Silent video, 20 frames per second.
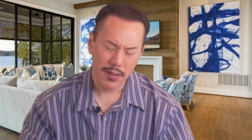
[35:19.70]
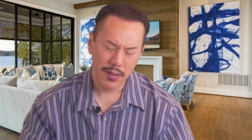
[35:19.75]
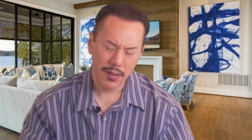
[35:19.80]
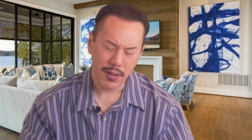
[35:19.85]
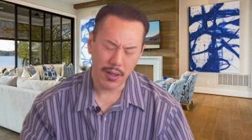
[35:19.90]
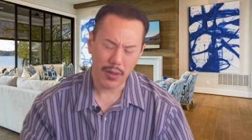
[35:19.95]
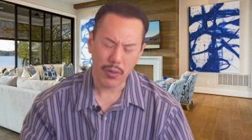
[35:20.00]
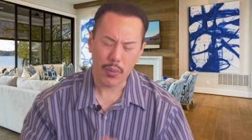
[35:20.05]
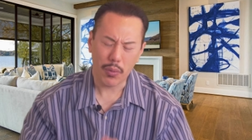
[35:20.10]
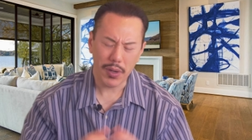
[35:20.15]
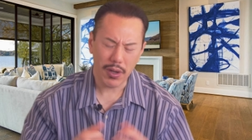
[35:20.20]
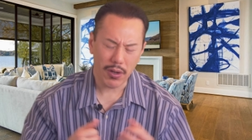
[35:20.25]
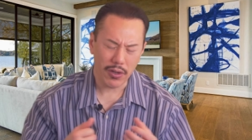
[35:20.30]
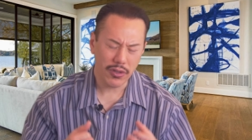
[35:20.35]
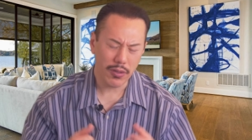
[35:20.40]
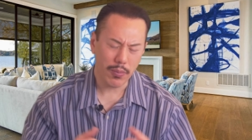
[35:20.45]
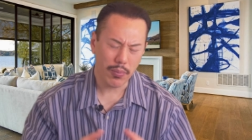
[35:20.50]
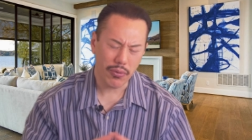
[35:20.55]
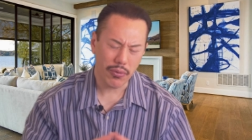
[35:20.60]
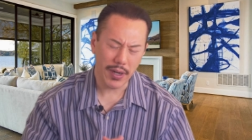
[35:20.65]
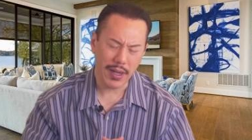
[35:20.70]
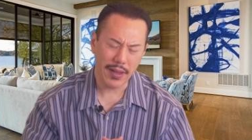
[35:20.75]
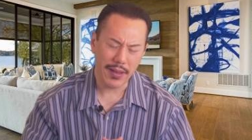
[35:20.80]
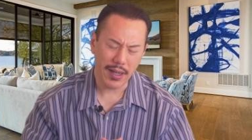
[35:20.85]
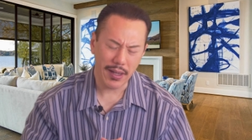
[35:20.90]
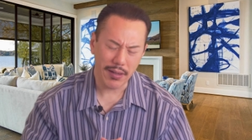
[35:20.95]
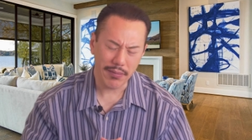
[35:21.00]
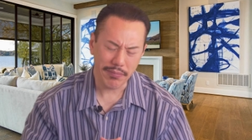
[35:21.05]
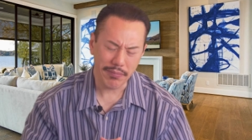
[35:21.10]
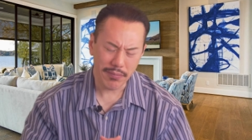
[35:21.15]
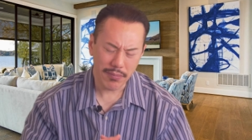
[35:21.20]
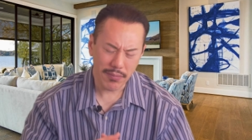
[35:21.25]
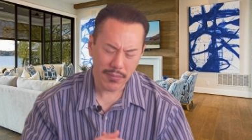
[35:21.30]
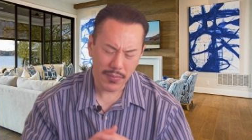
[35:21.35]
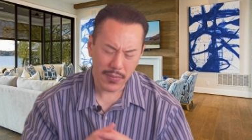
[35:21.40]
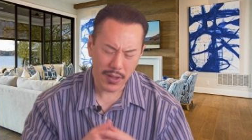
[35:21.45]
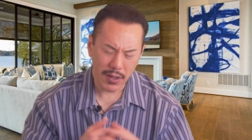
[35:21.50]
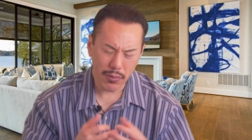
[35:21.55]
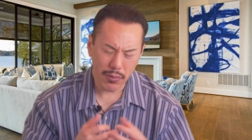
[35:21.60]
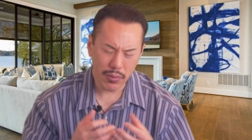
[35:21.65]
And Lord, we also pray that
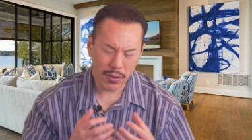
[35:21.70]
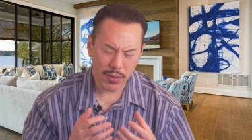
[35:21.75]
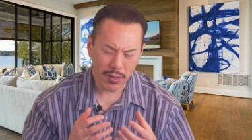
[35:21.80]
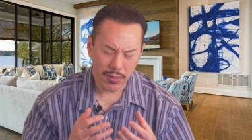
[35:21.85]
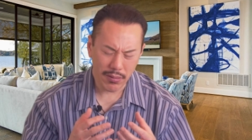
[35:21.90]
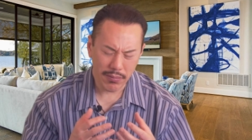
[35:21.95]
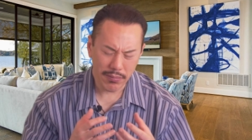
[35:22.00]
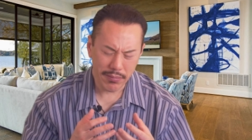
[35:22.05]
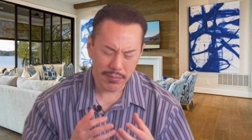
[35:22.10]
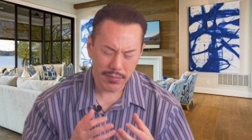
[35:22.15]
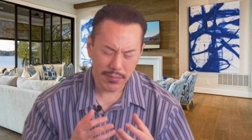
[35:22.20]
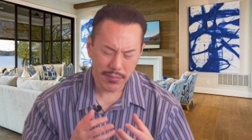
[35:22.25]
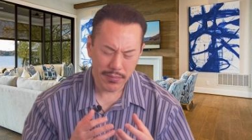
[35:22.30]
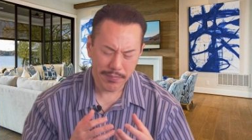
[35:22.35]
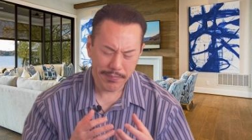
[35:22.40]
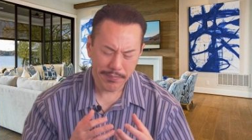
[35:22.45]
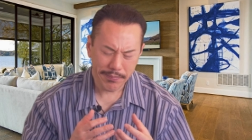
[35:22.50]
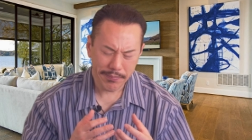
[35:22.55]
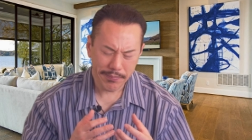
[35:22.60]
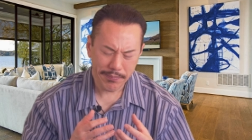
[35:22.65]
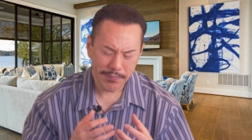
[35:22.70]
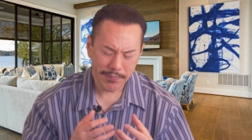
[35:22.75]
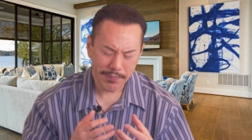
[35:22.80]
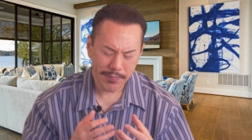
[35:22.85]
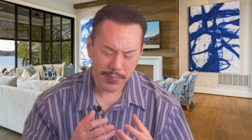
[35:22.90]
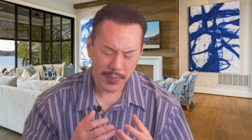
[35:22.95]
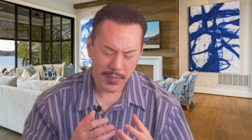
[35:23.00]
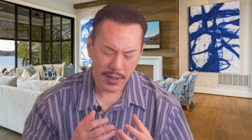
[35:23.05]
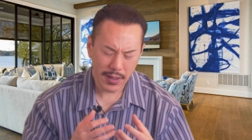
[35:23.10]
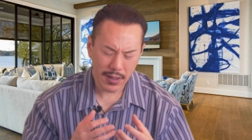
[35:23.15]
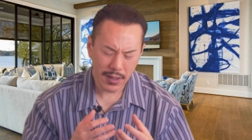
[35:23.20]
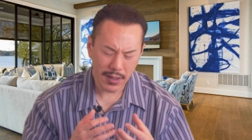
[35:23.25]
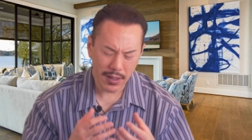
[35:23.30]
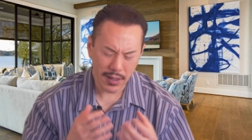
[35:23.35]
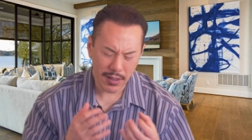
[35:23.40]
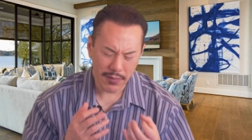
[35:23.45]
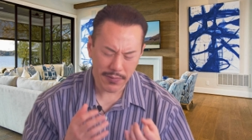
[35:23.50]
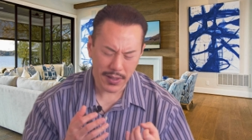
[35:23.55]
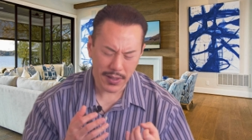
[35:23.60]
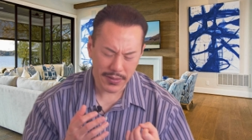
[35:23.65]
you will
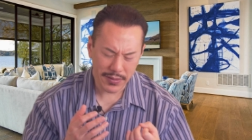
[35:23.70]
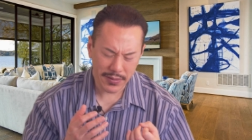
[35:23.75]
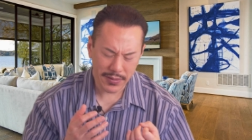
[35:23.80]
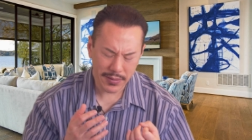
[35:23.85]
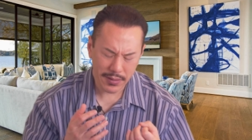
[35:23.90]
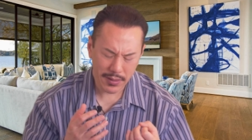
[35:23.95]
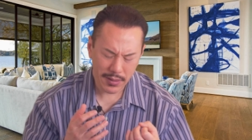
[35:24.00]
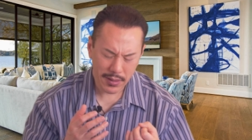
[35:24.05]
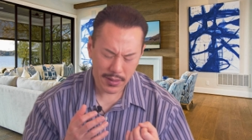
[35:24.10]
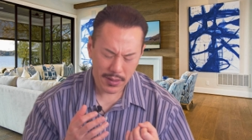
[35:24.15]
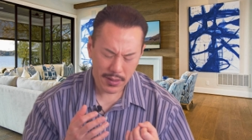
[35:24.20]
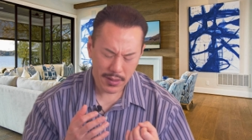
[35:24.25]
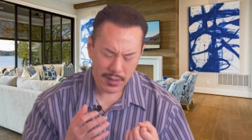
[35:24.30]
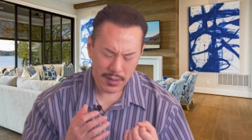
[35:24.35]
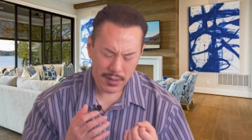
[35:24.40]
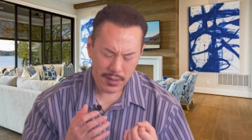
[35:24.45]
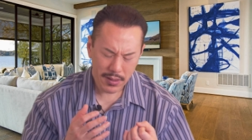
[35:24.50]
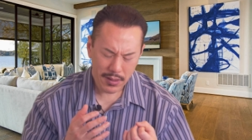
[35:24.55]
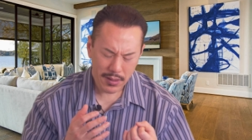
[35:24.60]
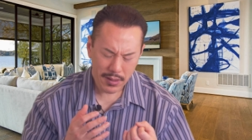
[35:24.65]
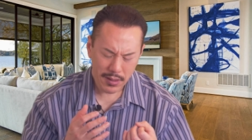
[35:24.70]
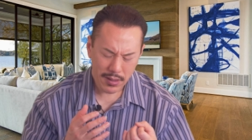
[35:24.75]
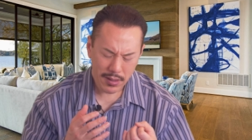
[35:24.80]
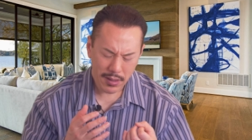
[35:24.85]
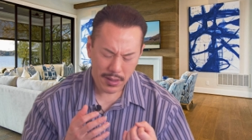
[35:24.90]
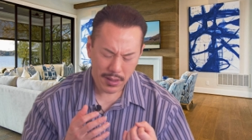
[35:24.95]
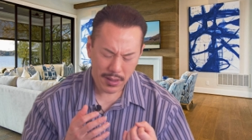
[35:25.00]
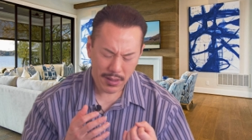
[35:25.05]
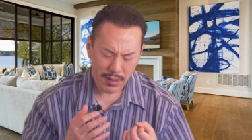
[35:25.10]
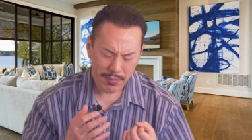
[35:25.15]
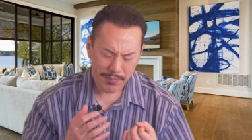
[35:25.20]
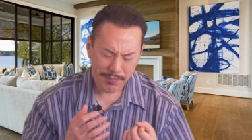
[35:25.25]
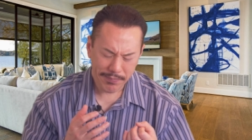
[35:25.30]
give us um,